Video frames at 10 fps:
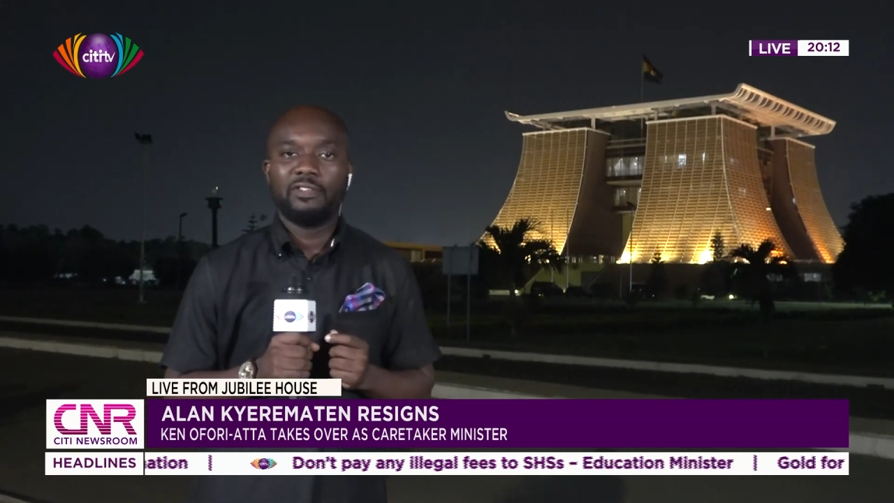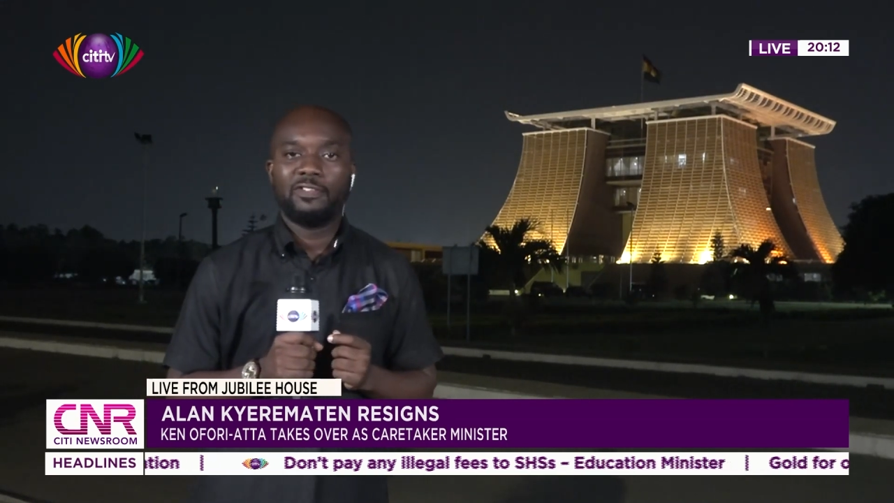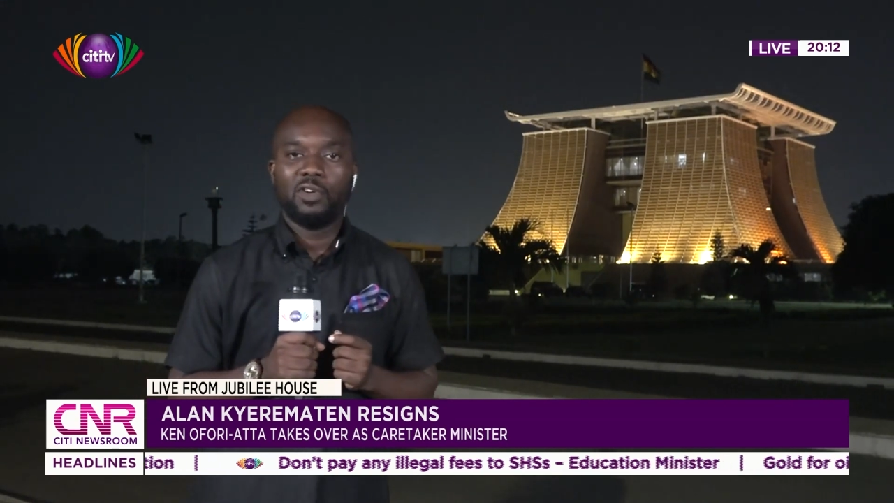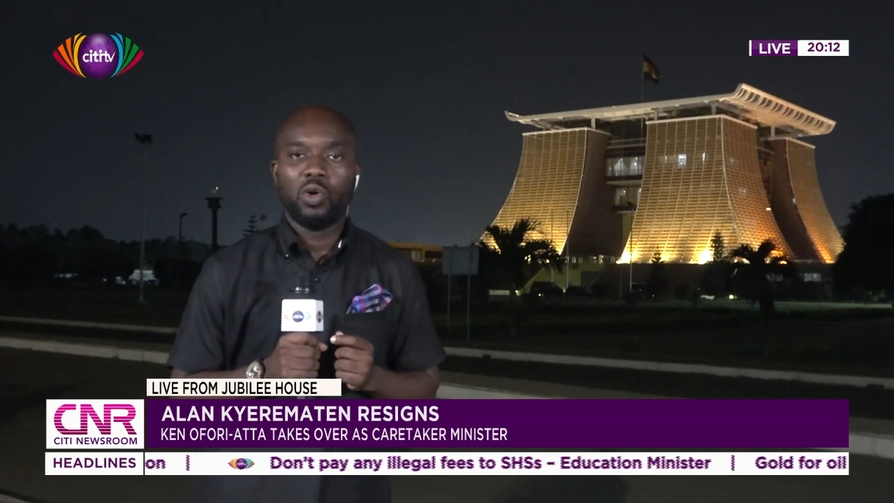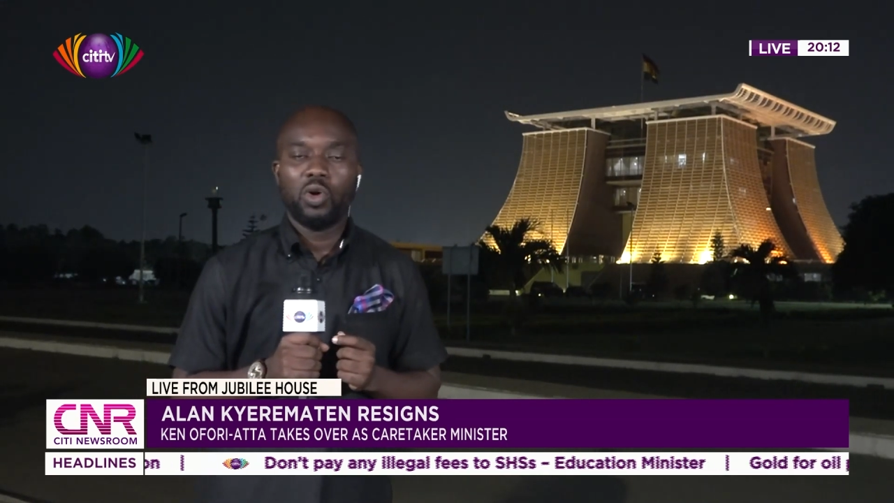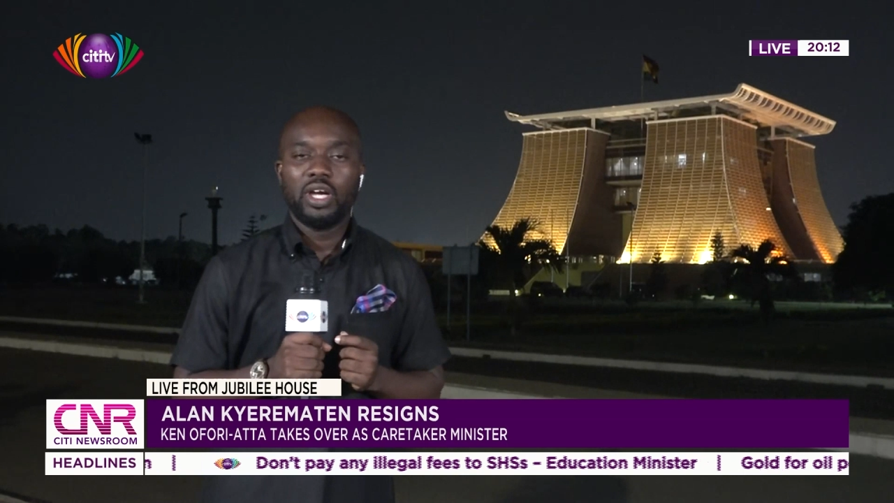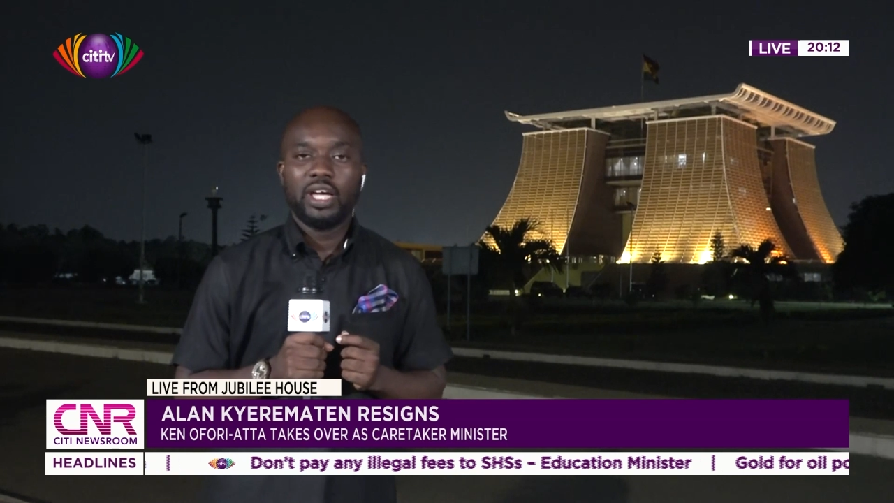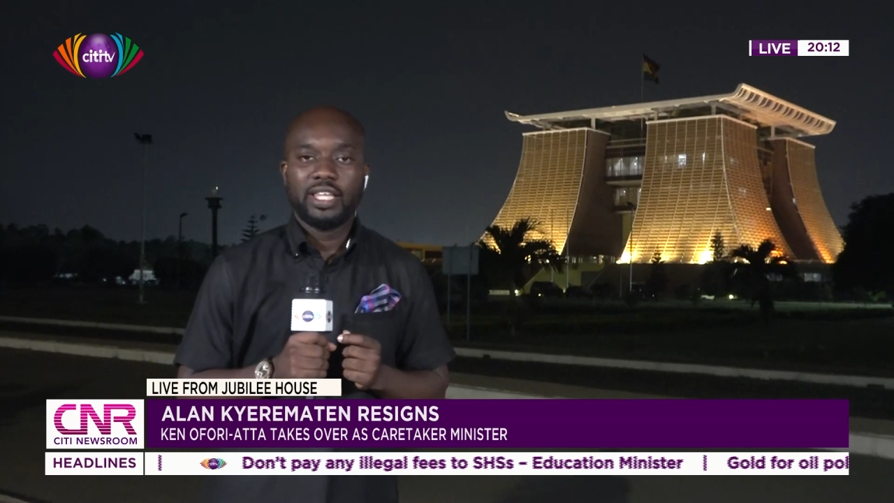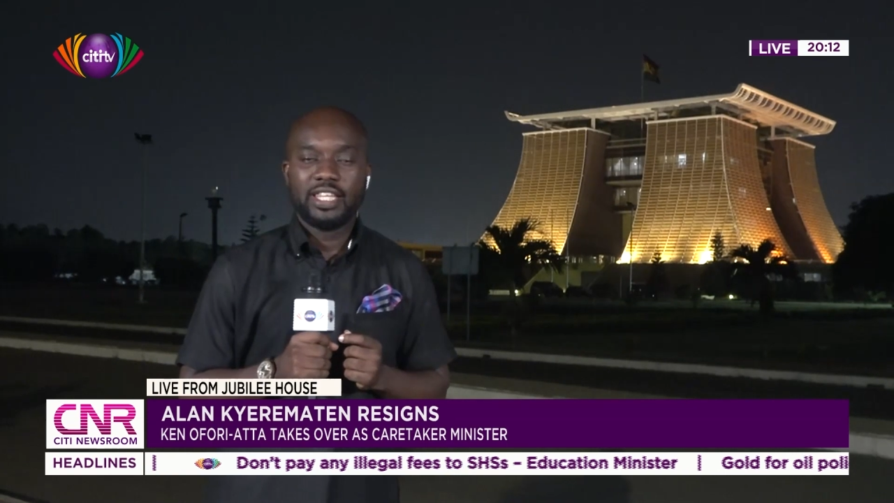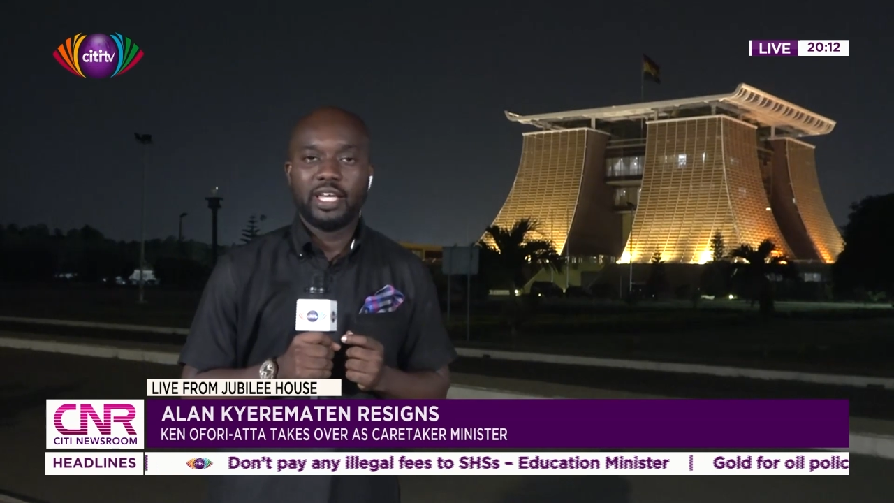for
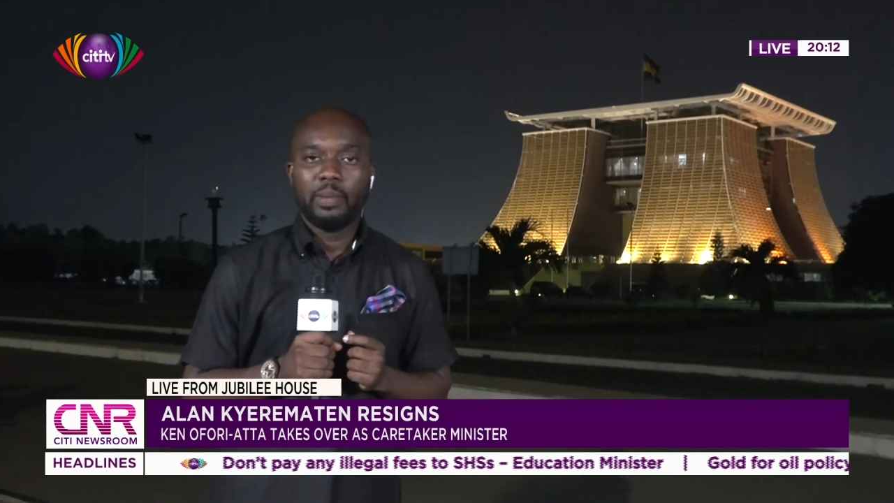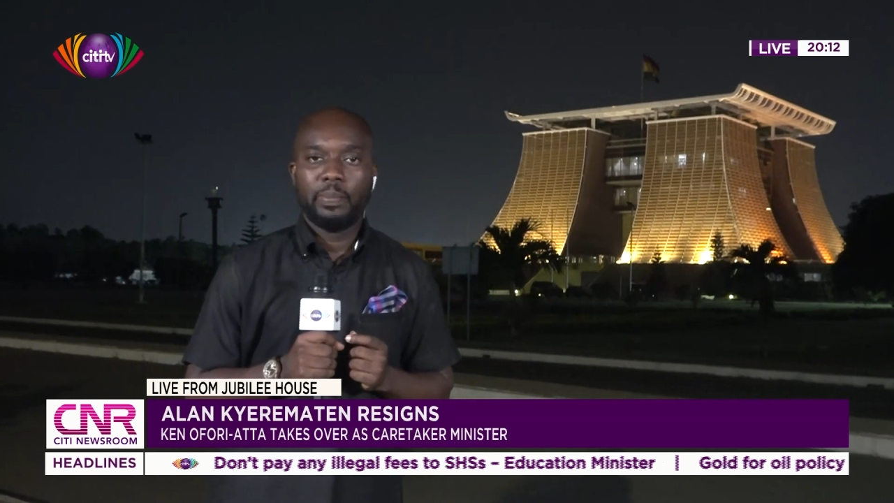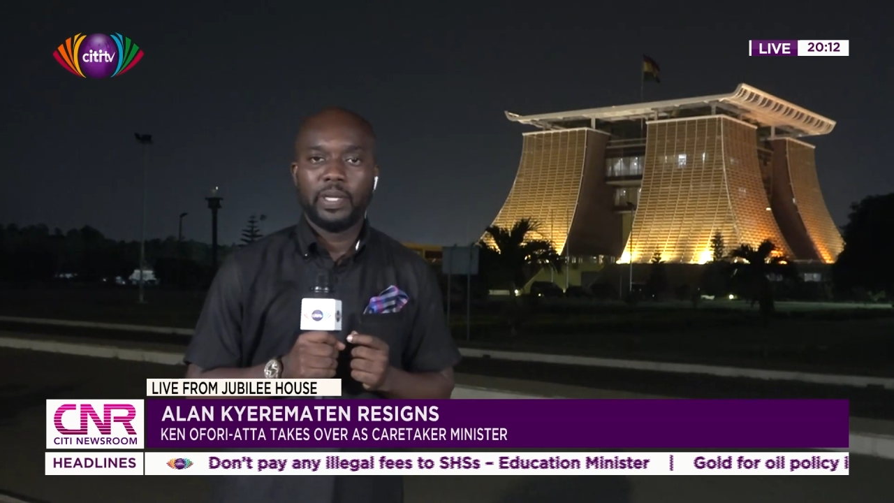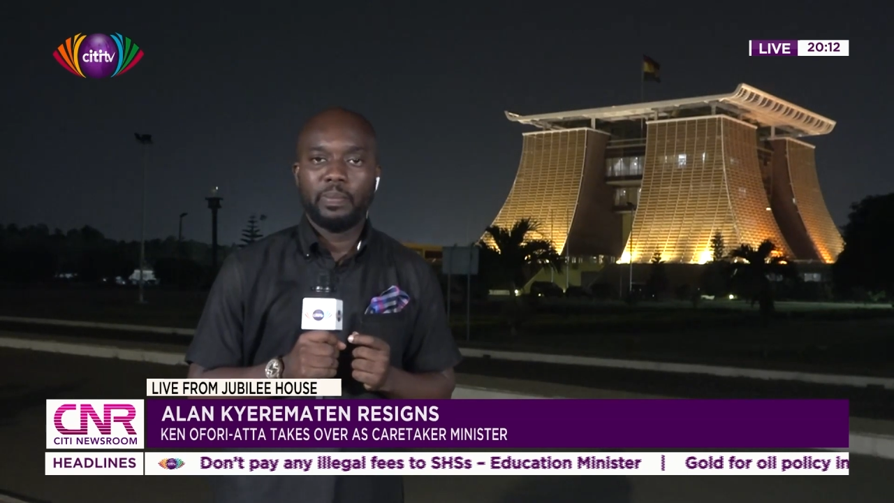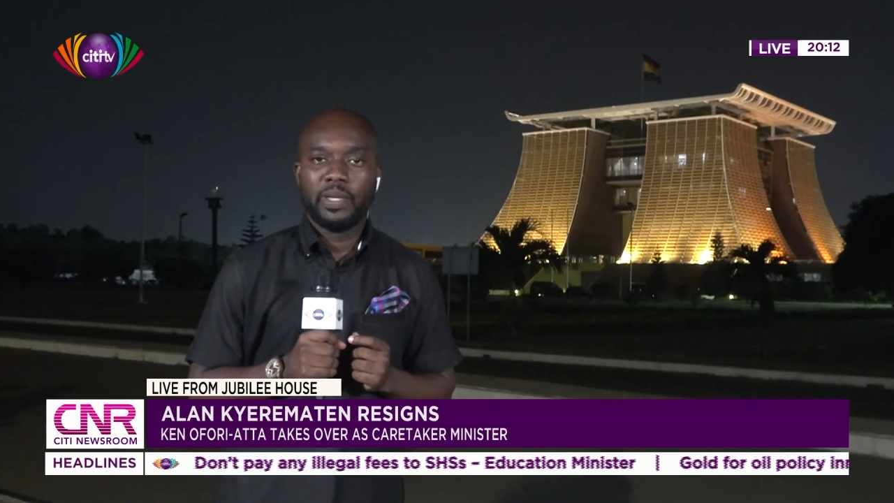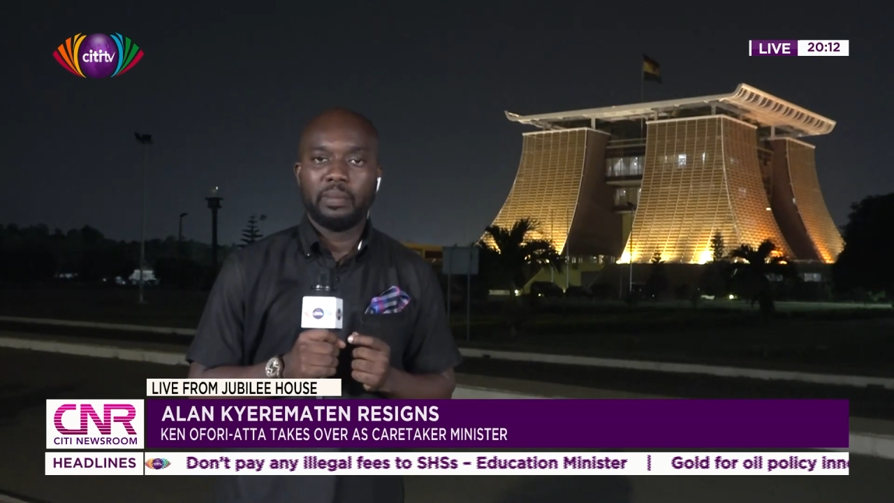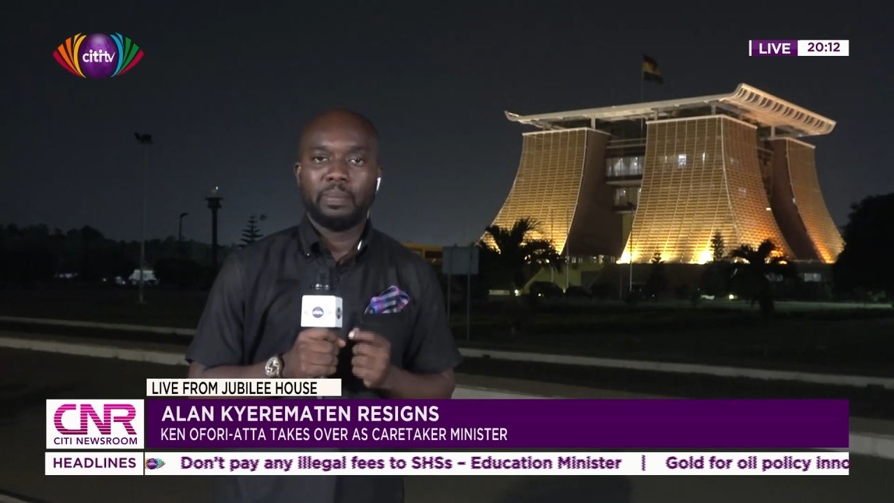the MPP.